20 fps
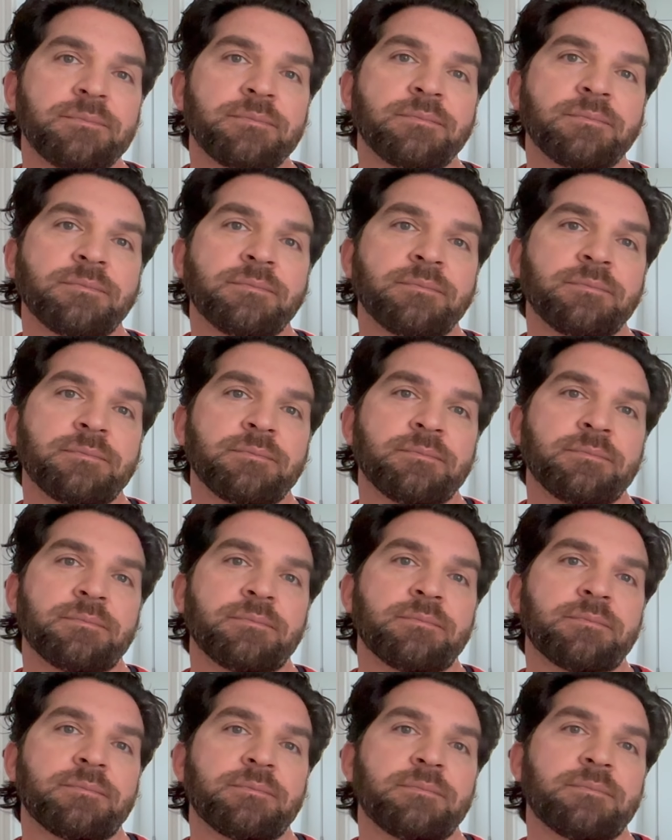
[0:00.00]

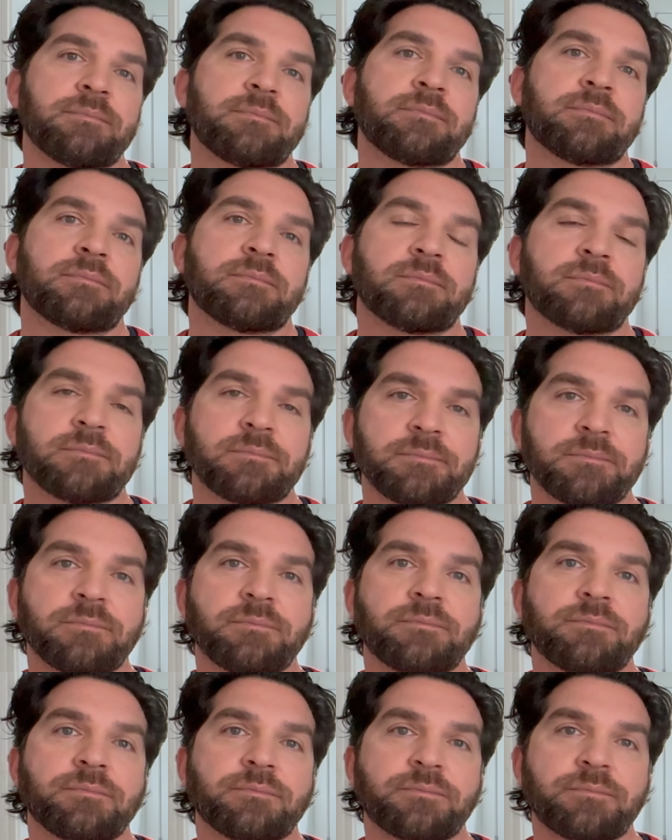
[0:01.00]

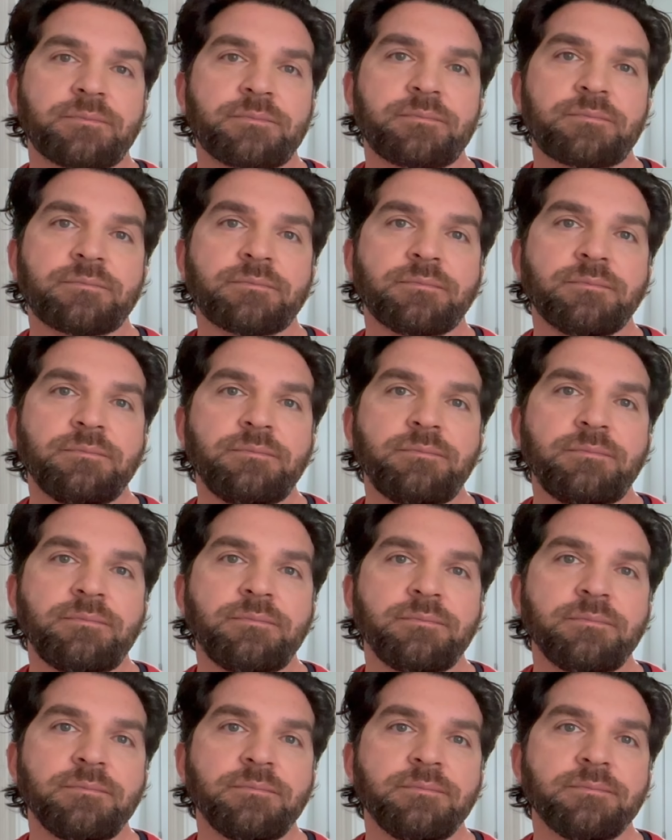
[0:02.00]

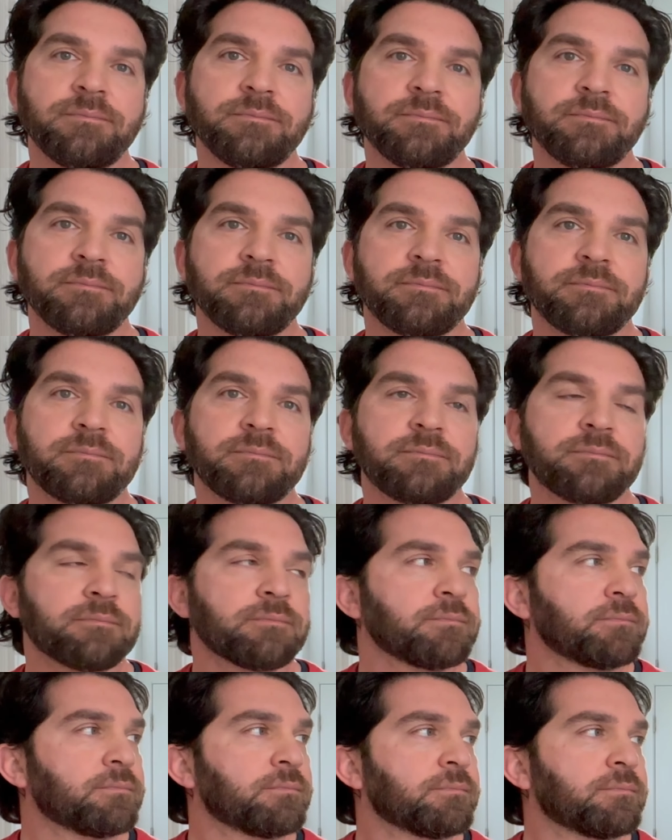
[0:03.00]

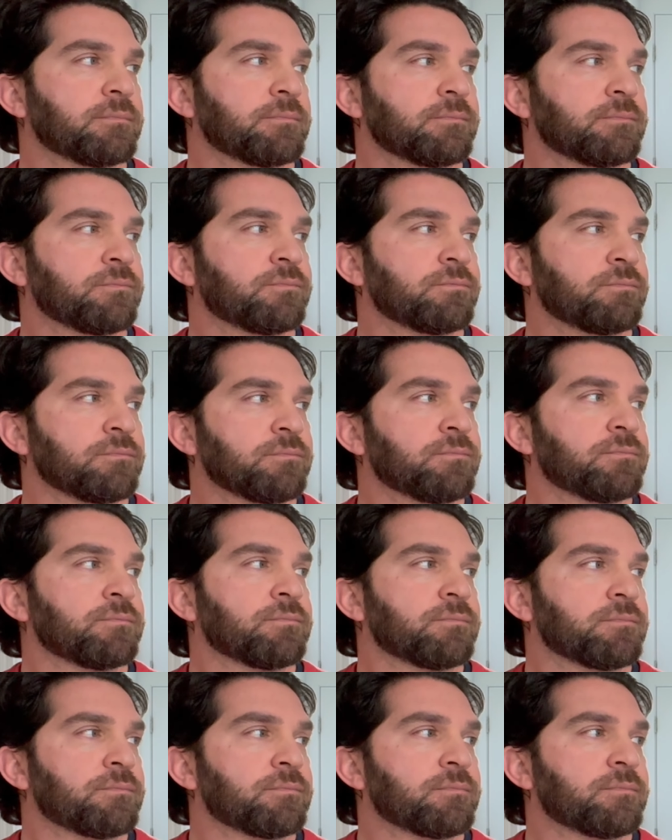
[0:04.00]

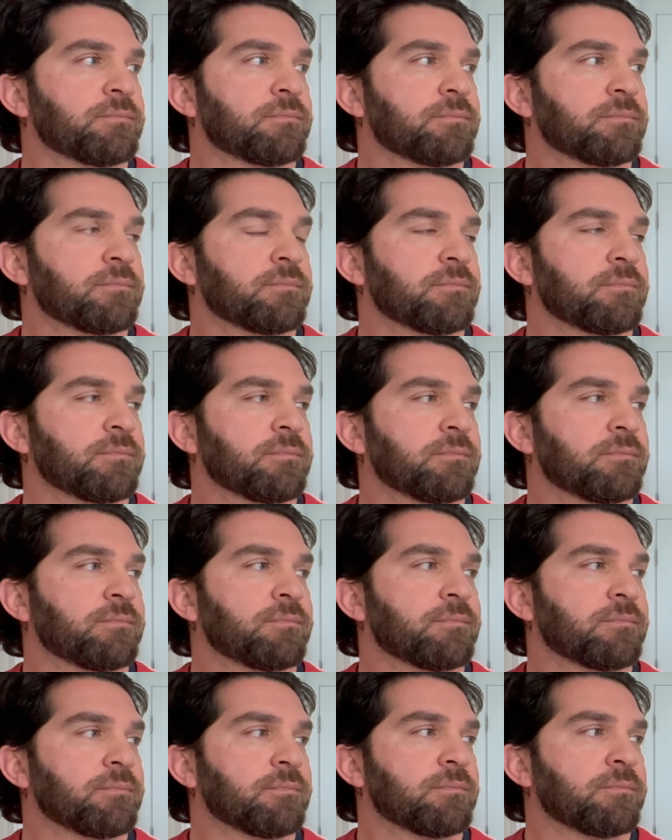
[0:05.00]

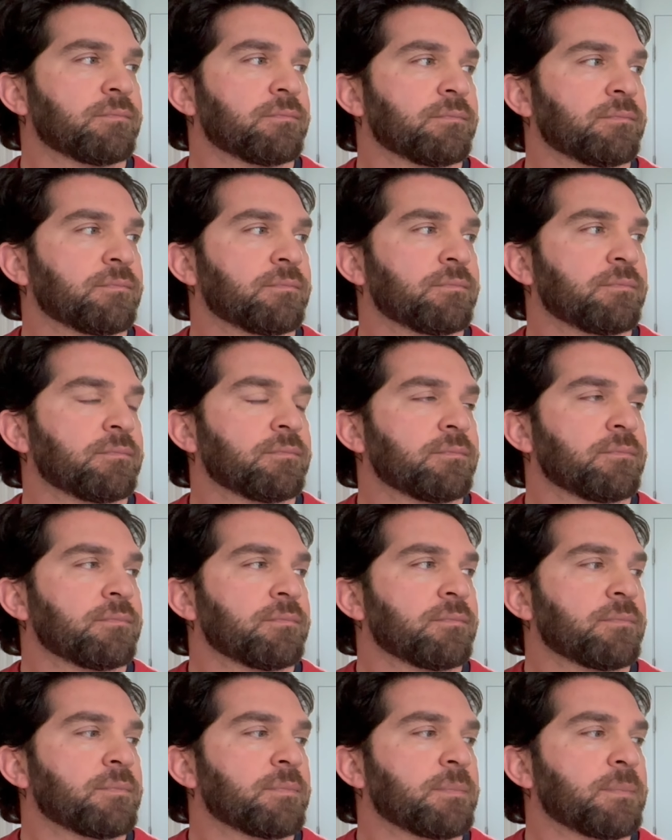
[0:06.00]

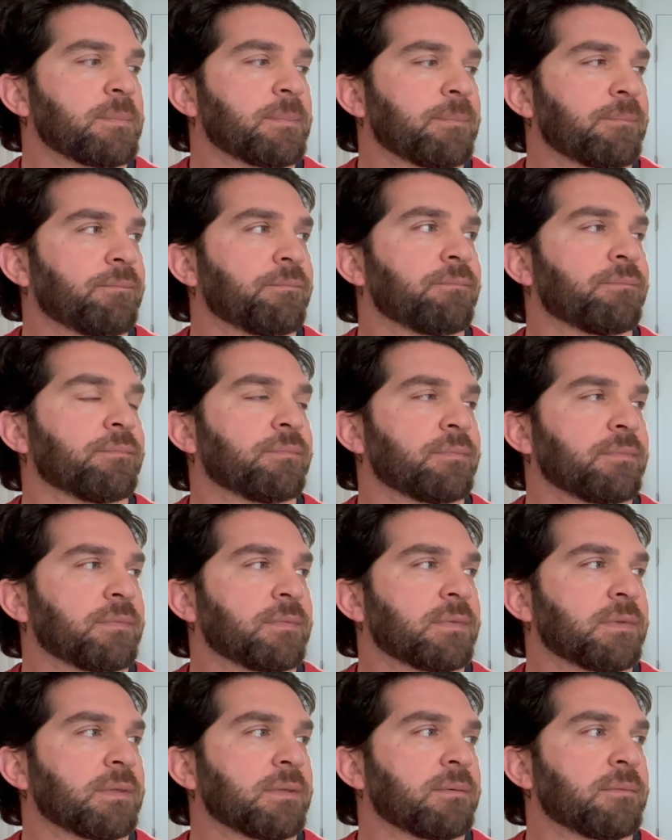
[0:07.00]
[no speech]